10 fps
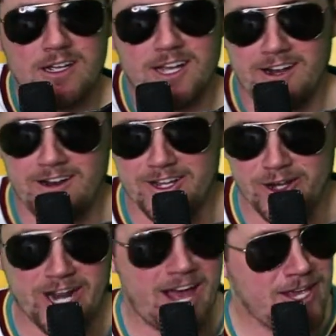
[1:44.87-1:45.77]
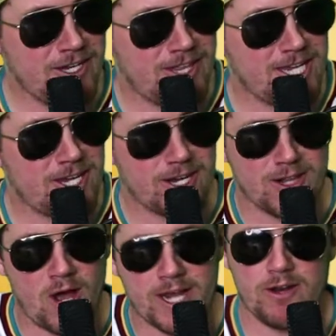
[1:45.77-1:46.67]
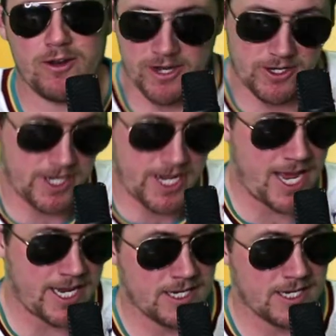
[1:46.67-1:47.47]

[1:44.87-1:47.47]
All right, you think you're gonna like it, or you reckon you're gonna hate it?